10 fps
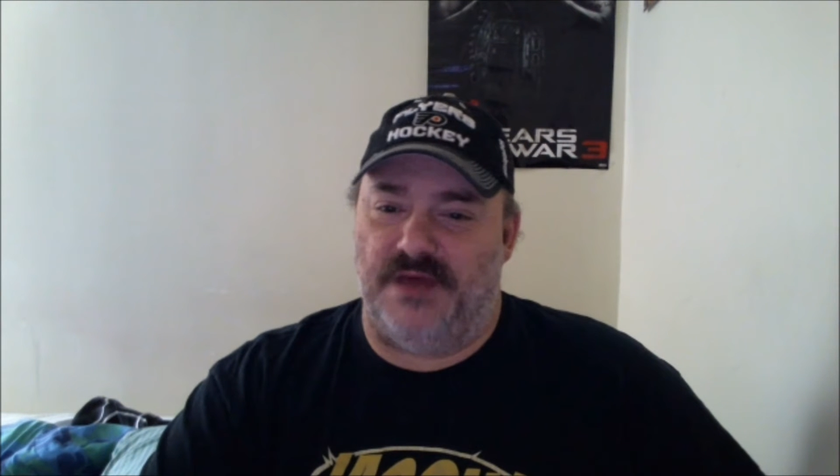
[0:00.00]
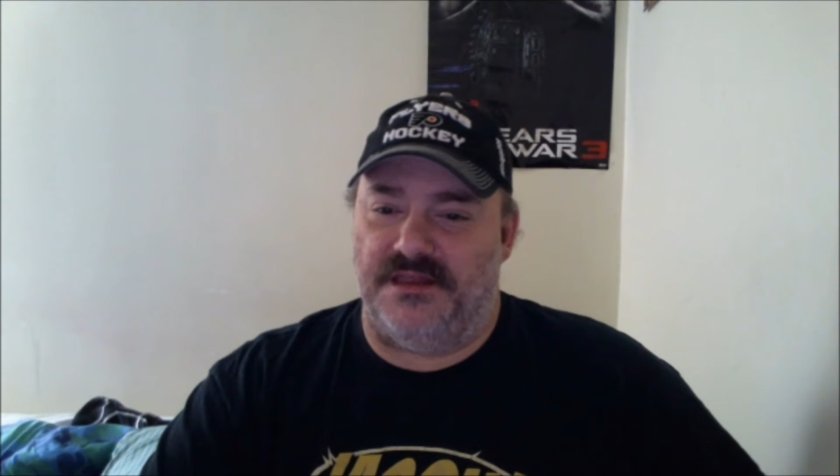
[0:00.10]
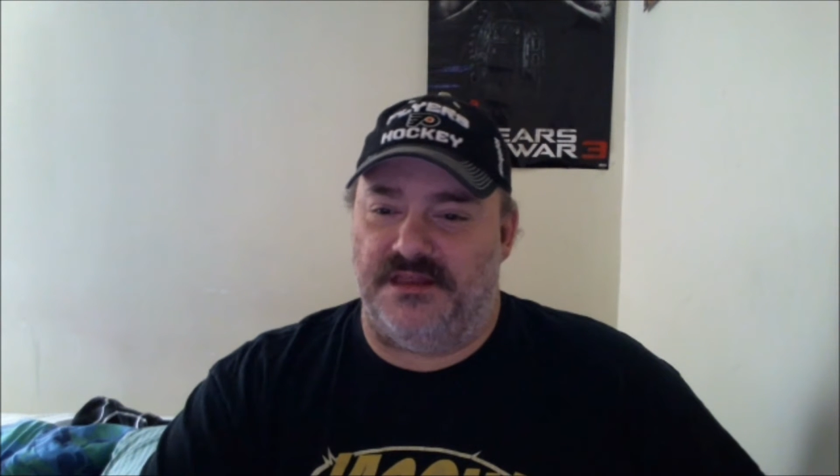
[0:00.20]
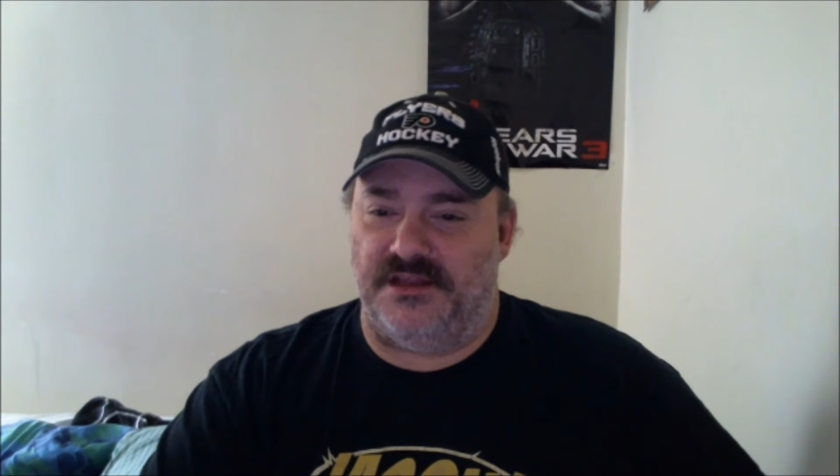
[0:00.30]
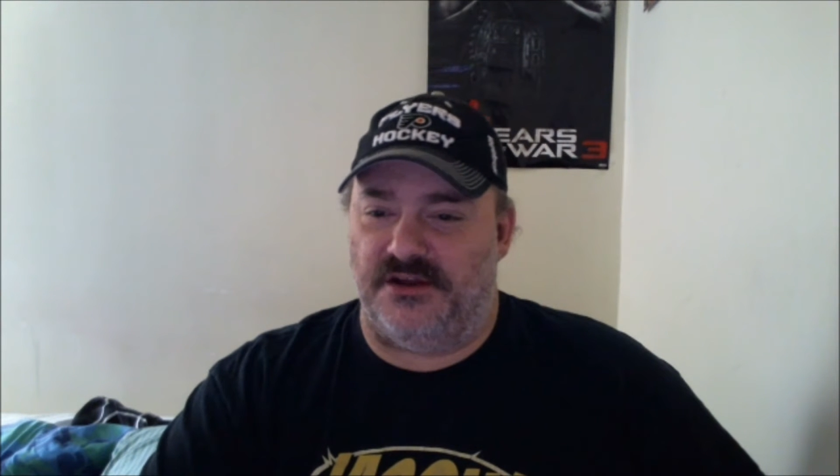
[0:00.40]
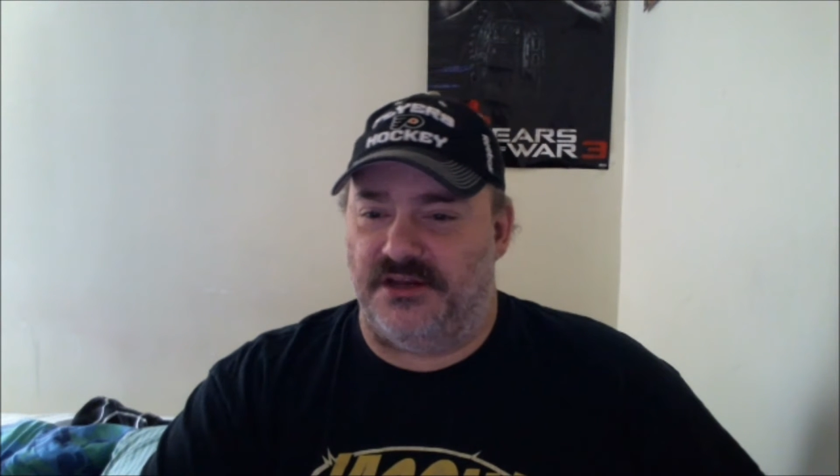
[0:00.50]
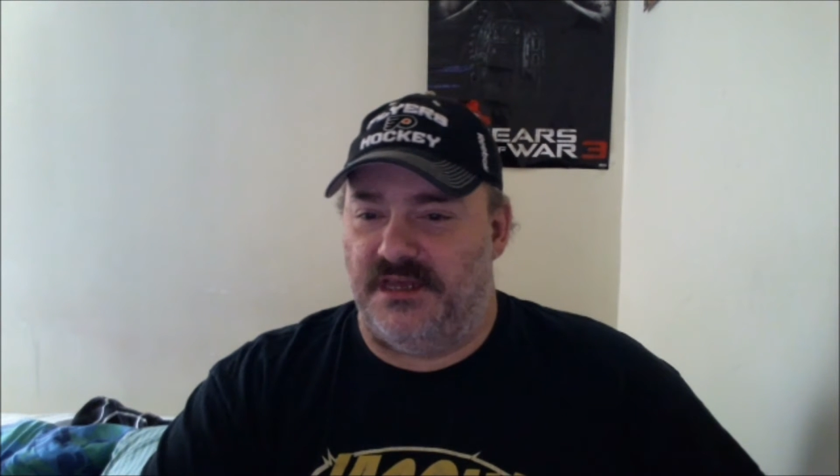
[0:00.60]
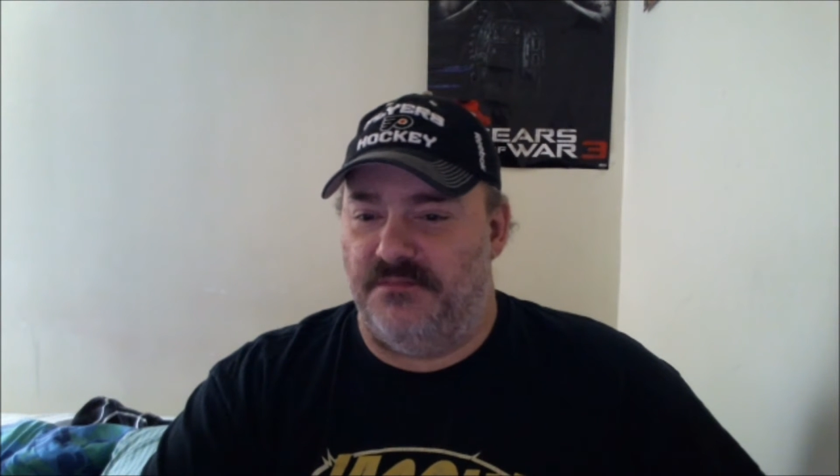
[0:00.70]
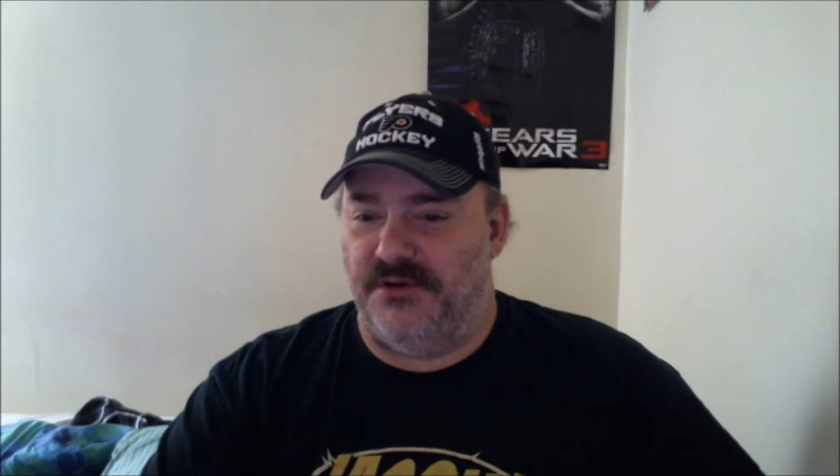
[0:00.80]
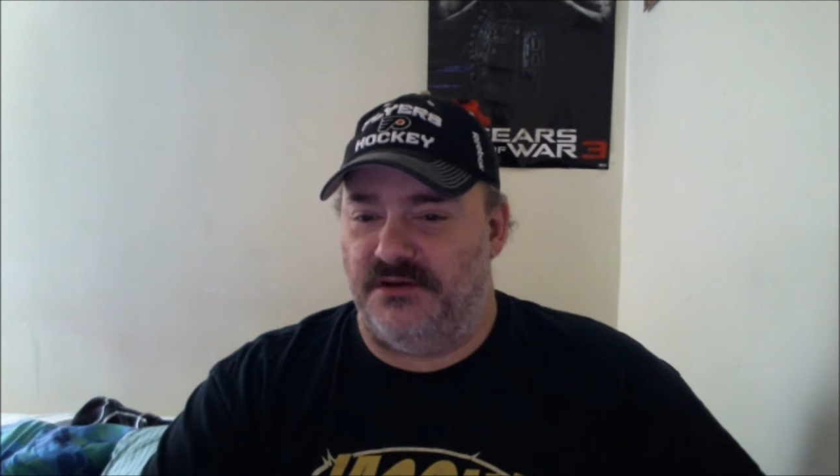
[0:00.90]
I think you're going to
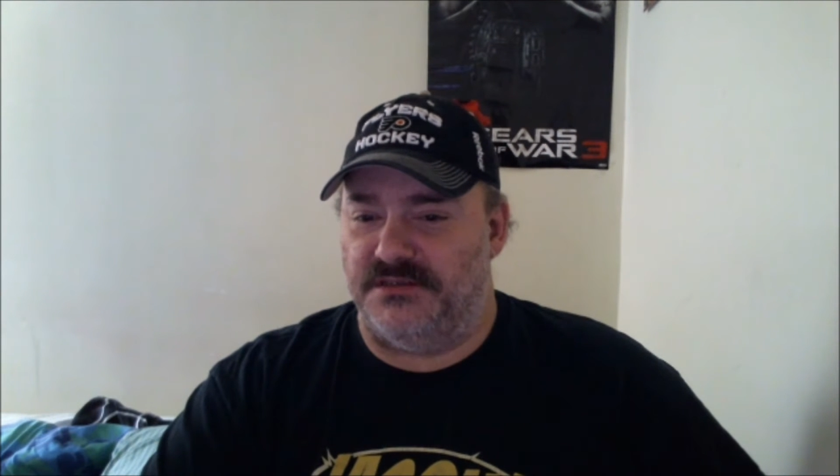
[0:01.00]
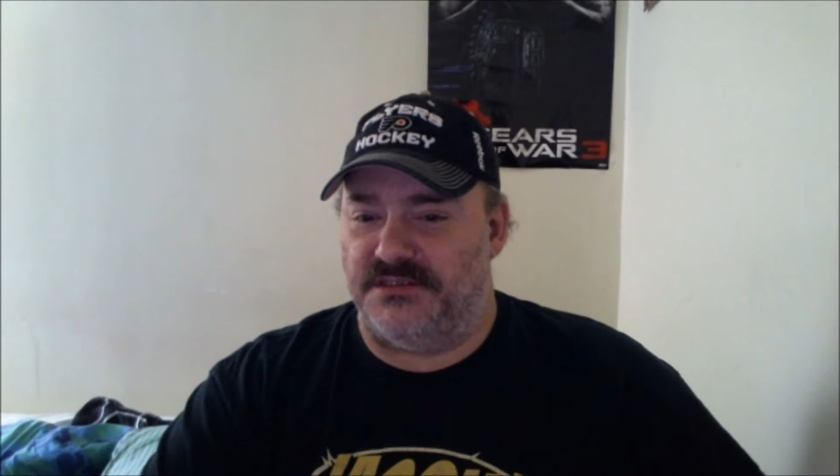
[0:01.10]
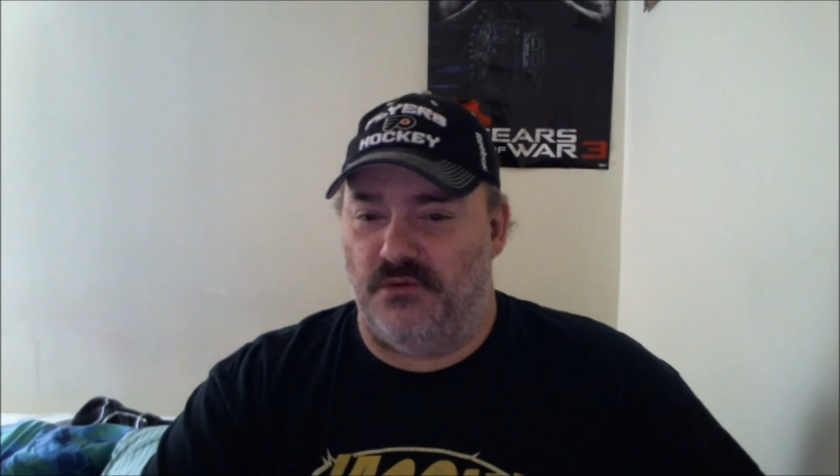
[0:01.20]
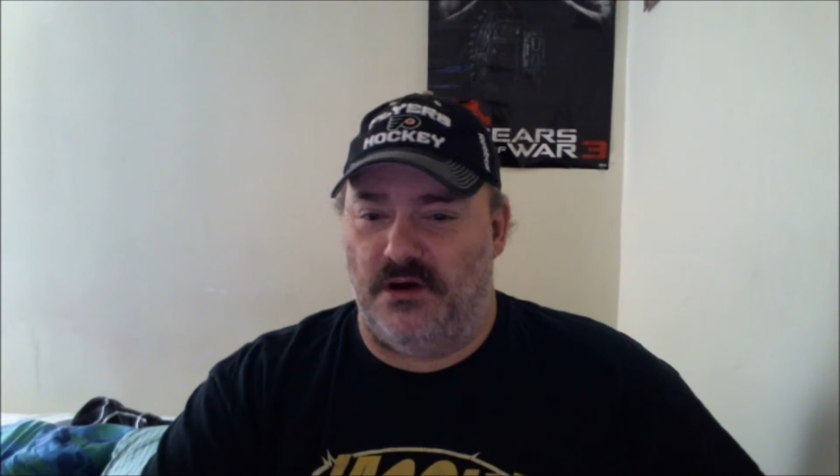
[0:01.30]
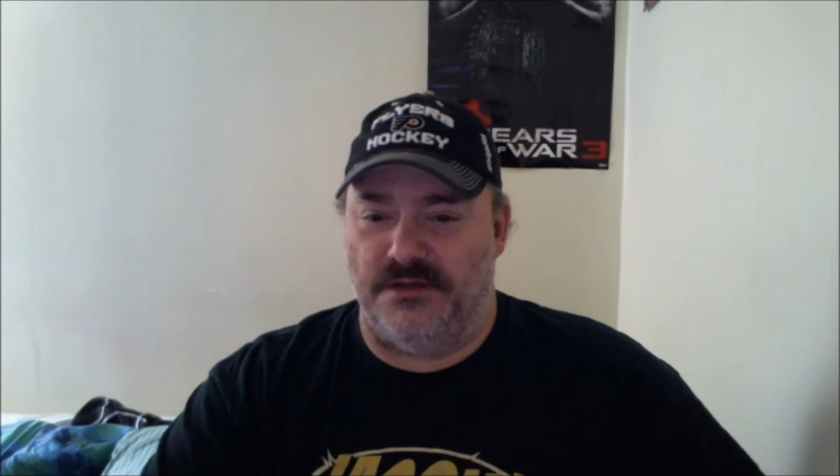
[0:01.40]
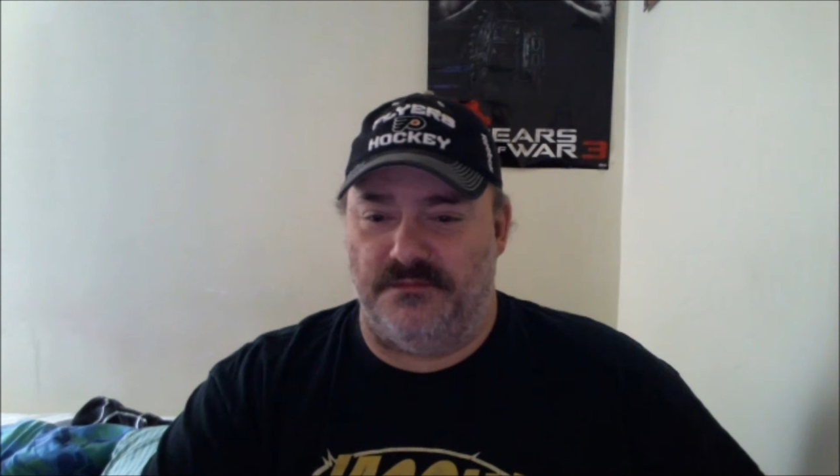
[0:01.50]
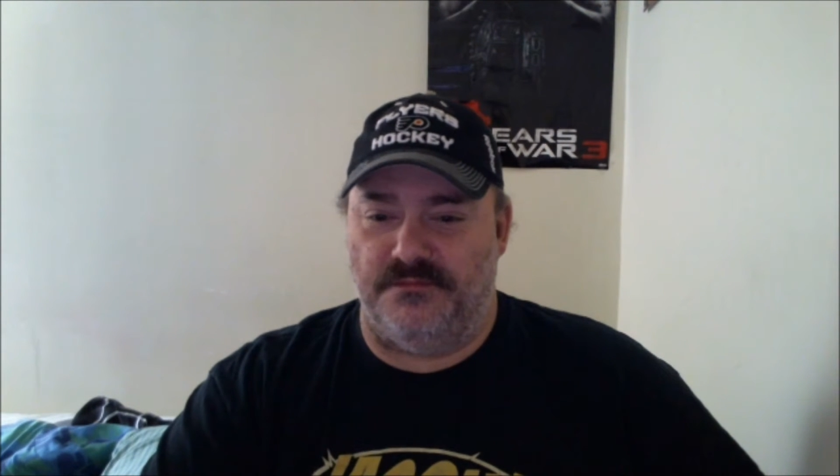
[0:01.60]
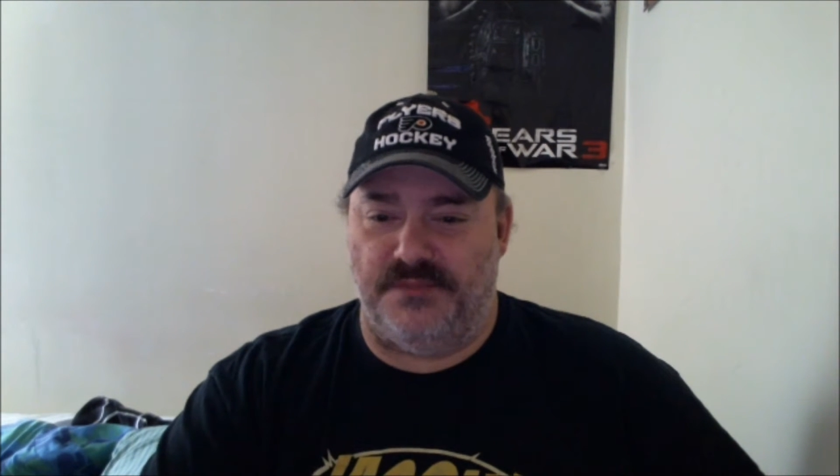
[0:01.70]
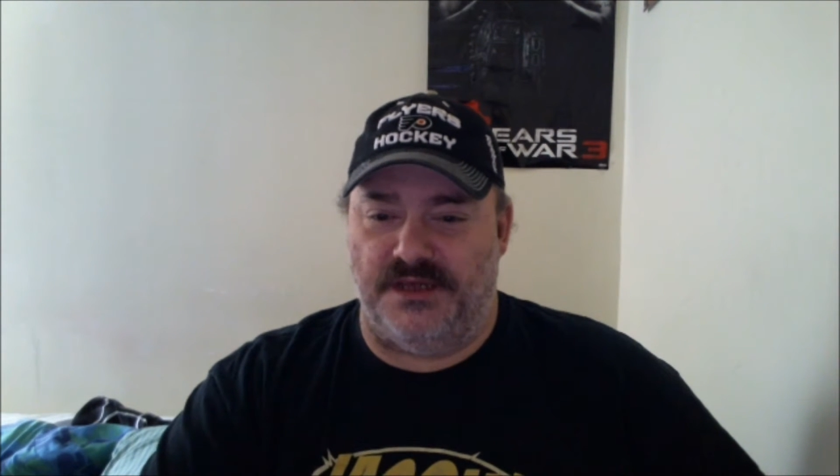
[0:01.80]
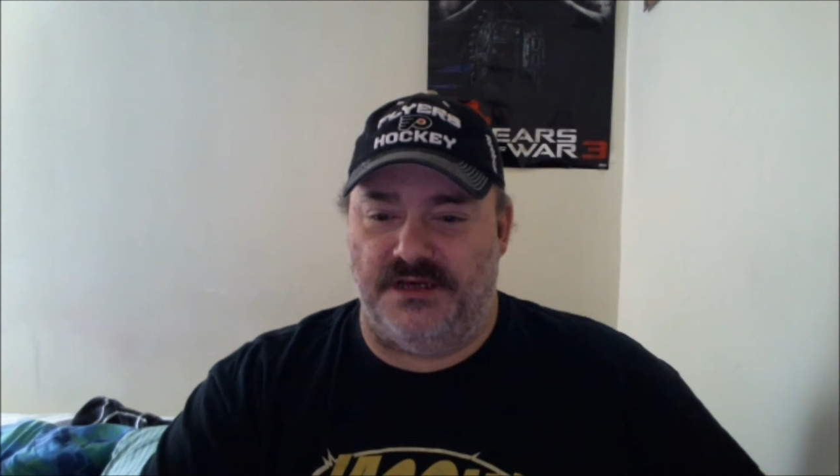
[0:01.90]
keep it on Swan
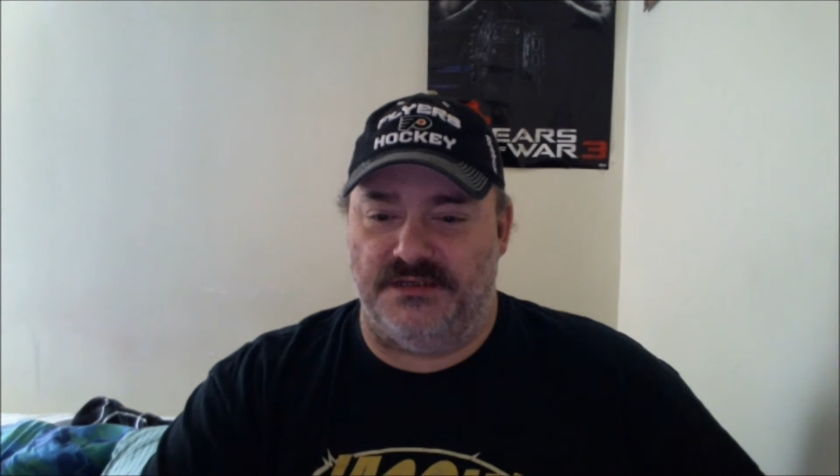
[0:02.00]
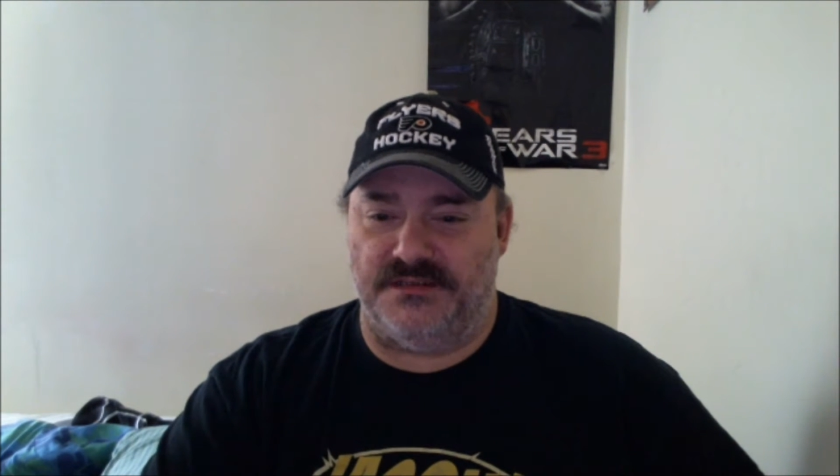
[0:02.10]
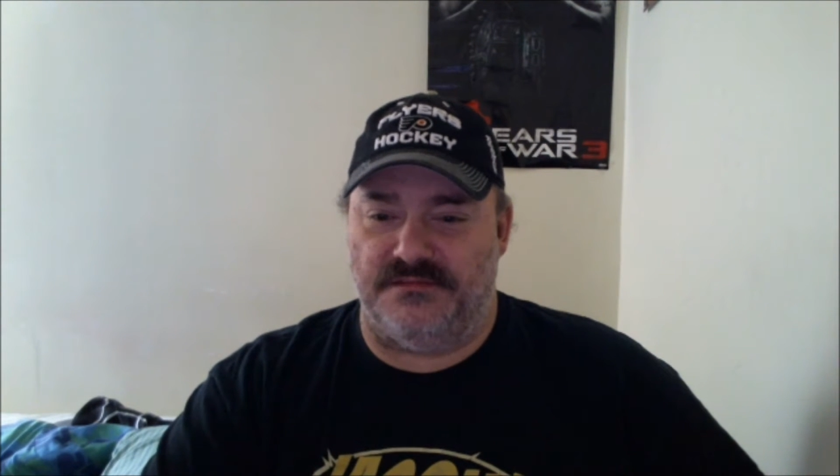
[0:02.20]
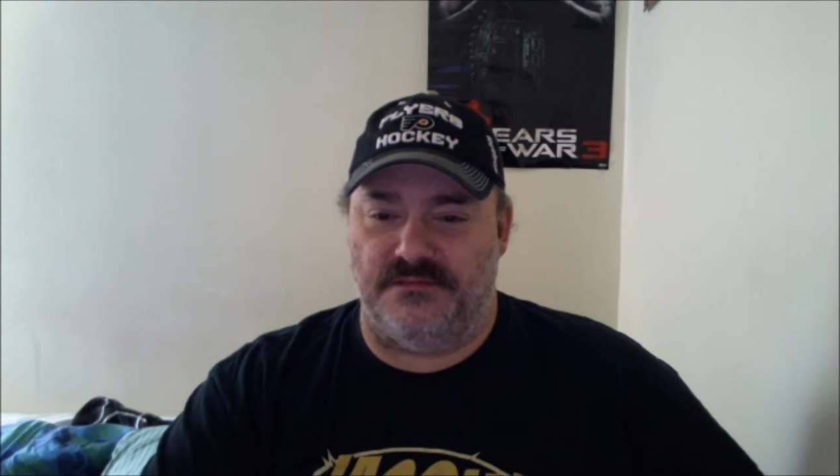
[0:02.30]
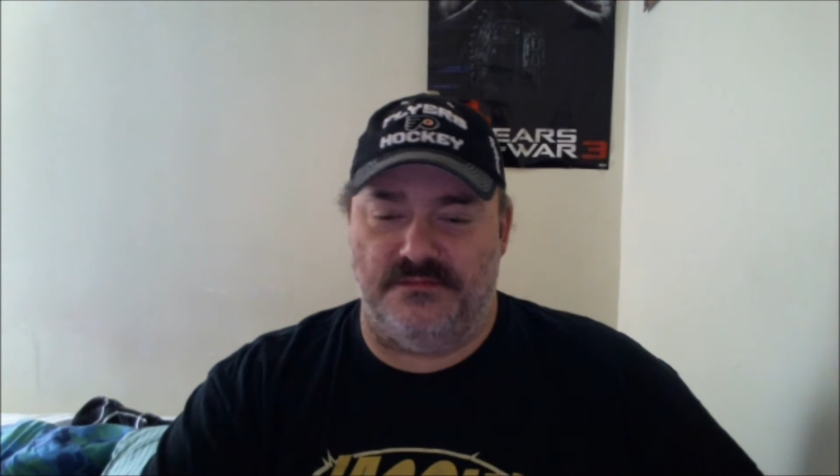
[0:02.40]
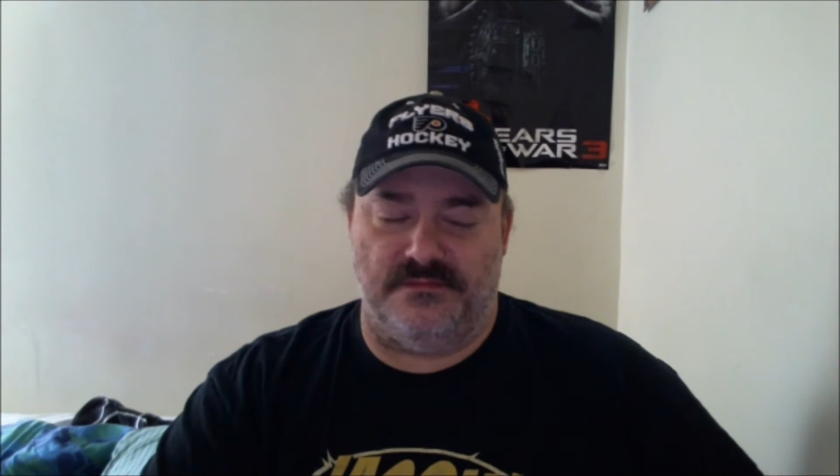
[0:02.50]
because